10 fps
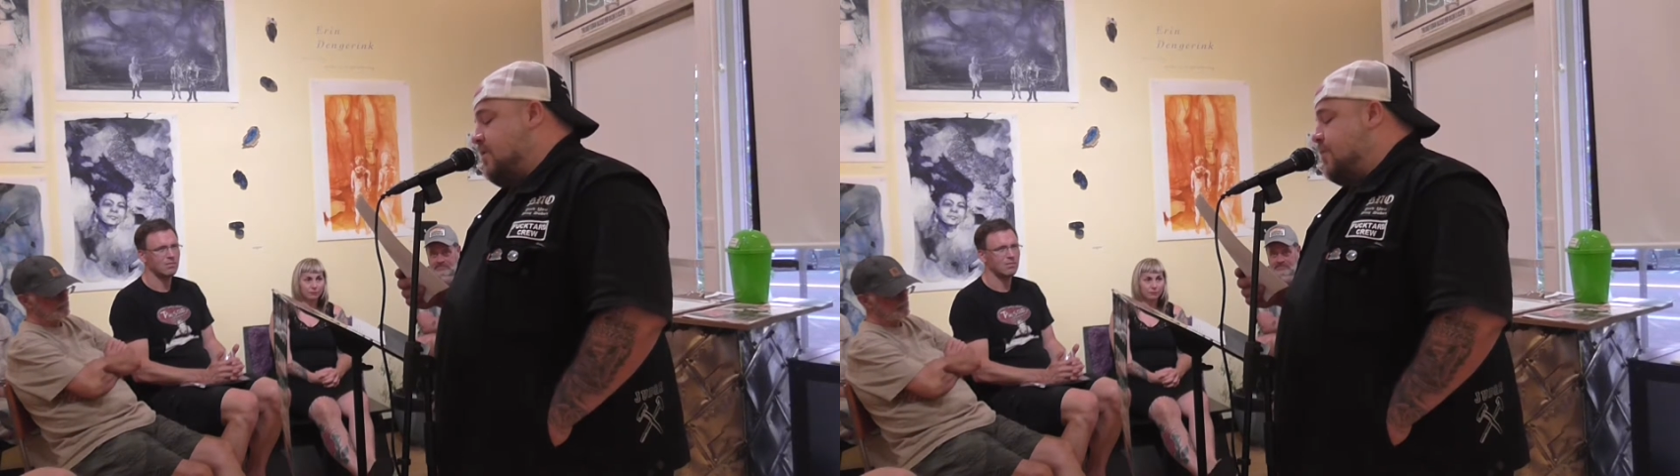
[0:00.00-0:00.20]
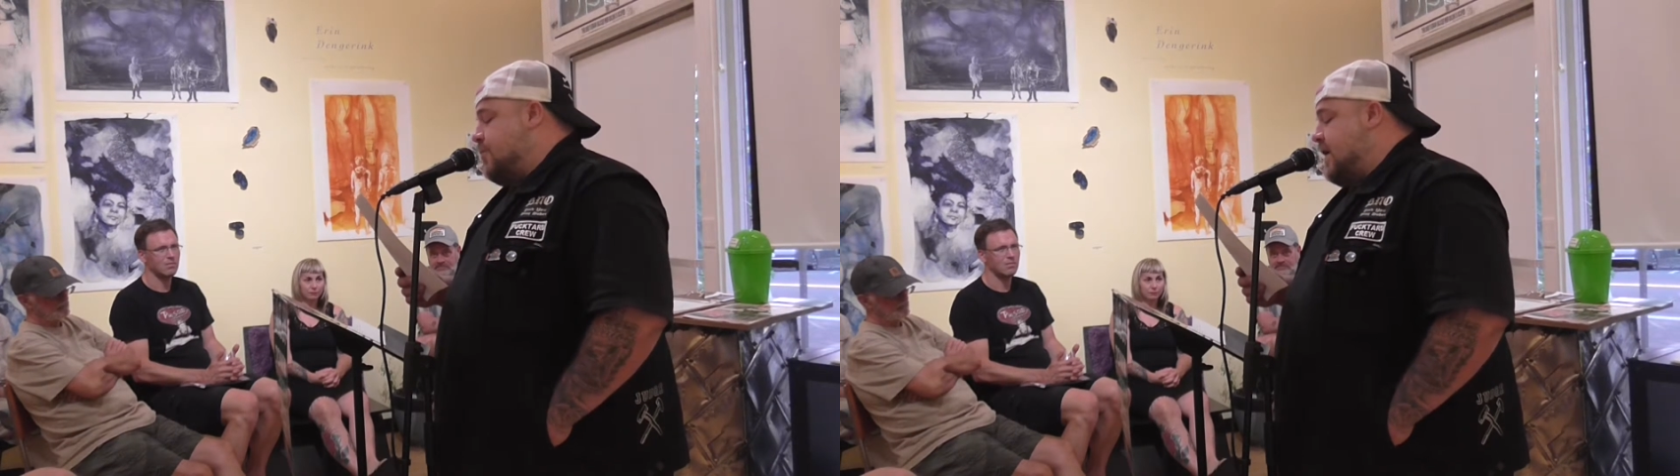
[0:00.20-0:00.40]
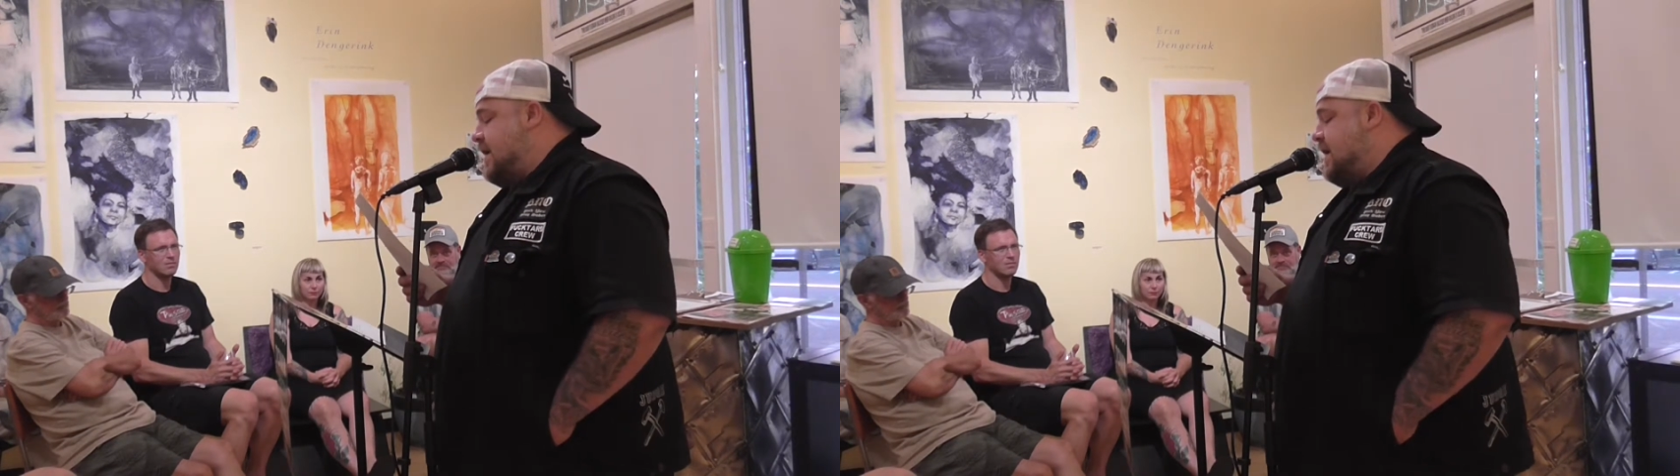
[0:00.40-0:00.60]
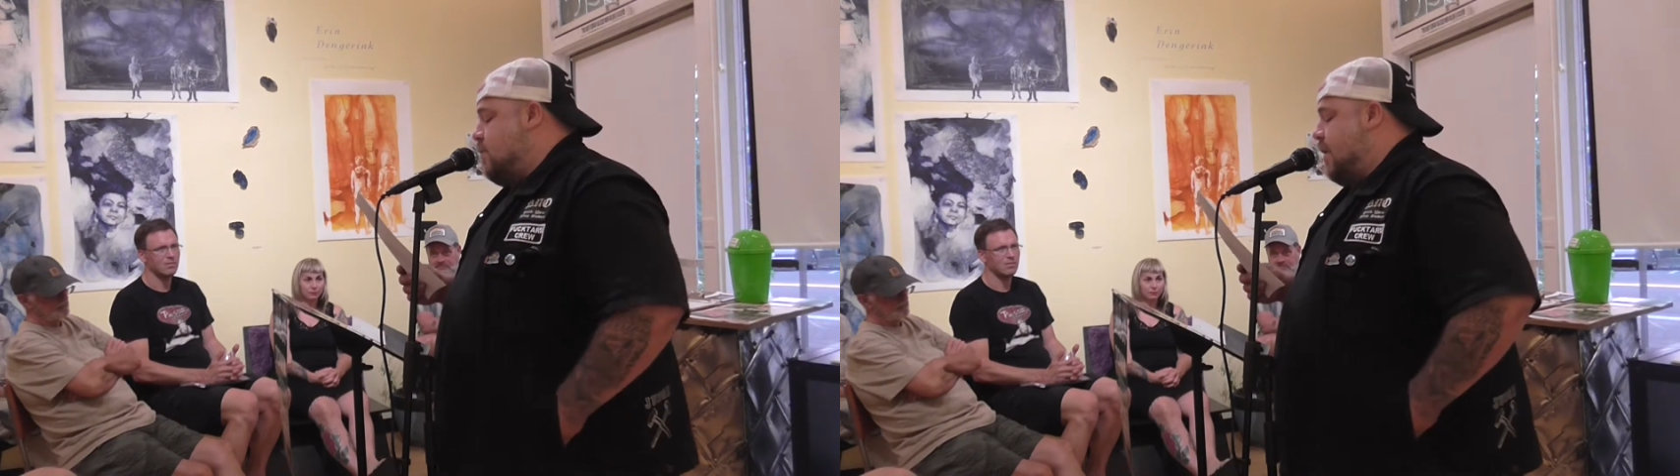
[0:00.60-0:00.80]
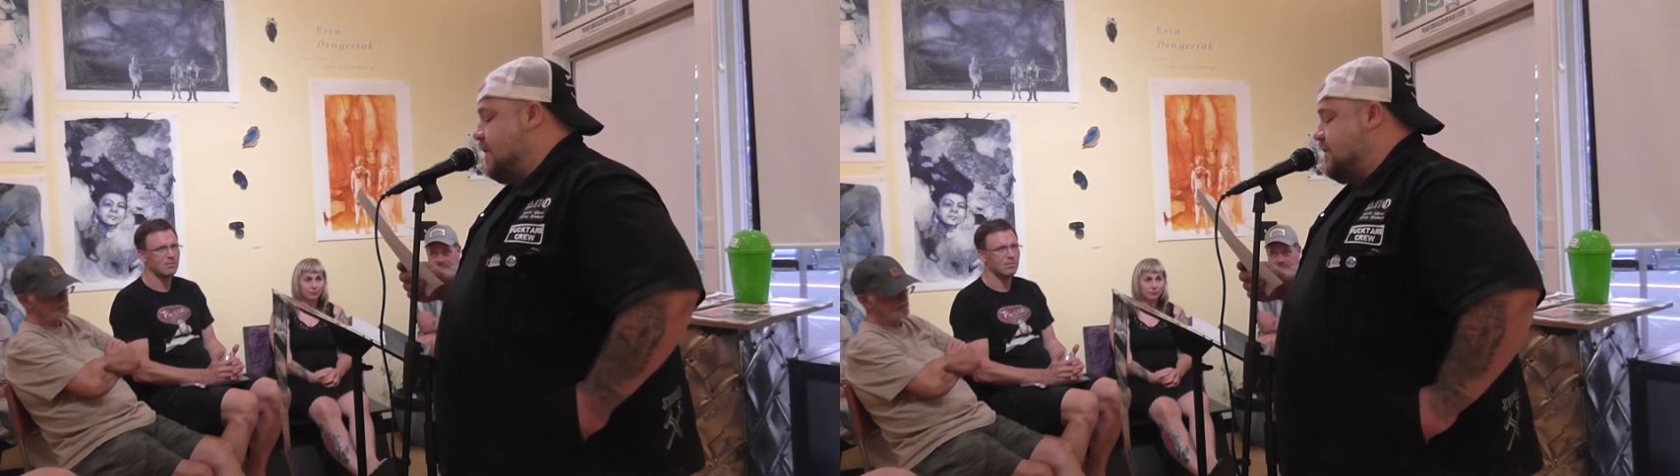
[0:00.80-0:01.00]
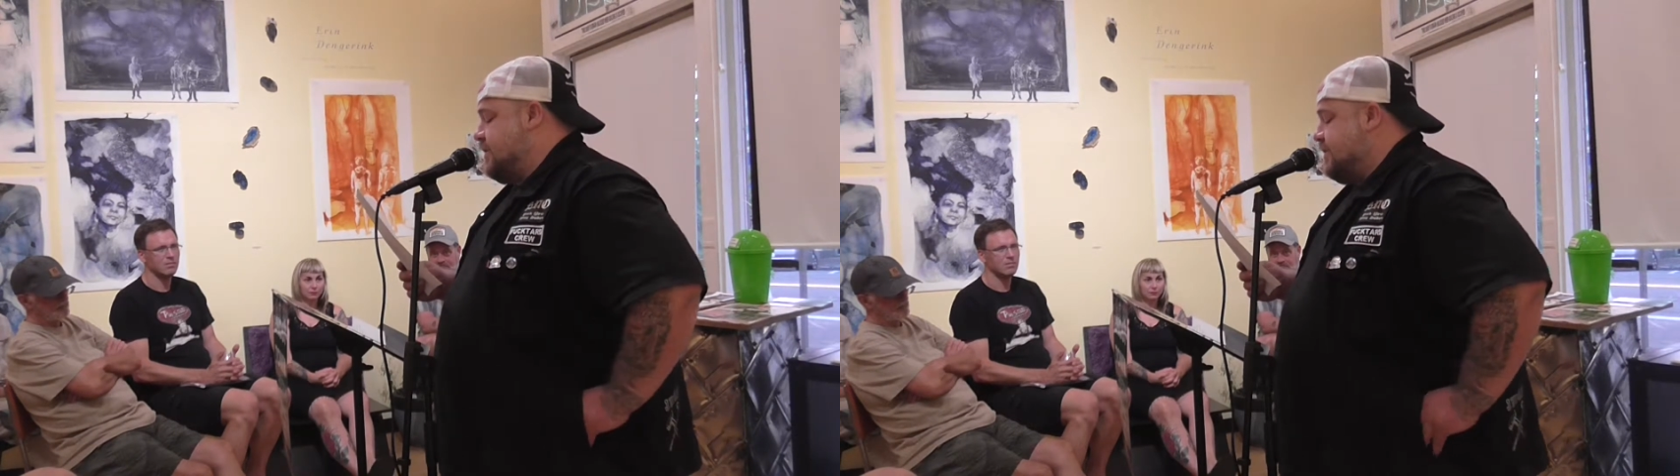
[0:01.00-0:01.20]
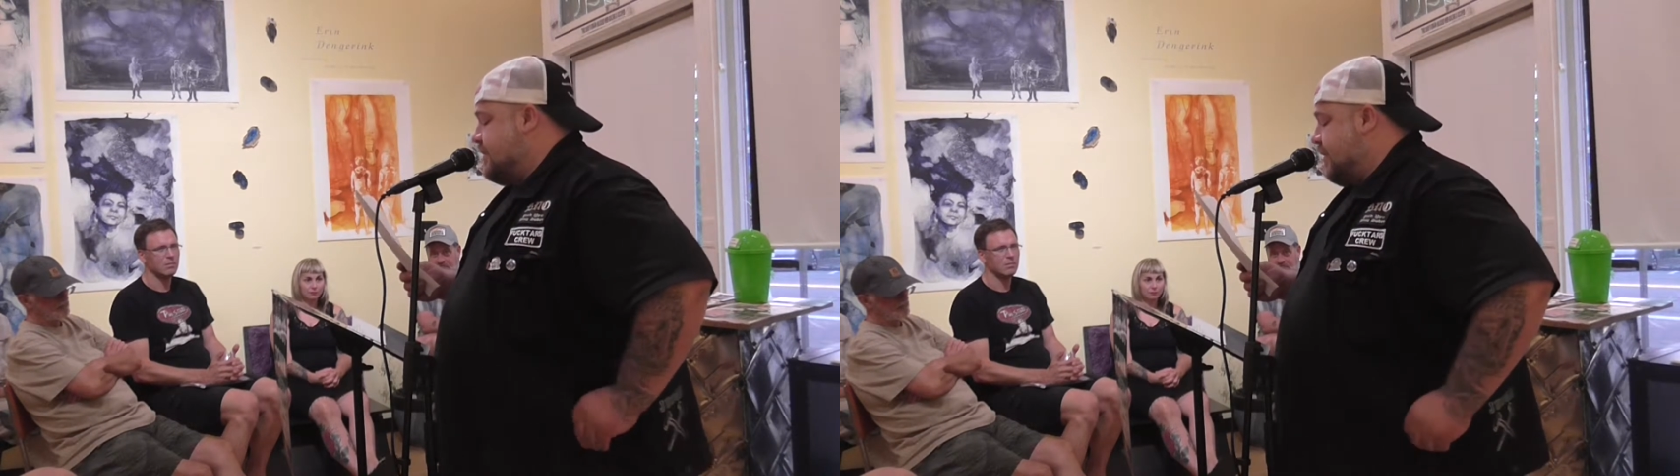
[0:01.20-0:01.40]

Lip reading: The prey he watches,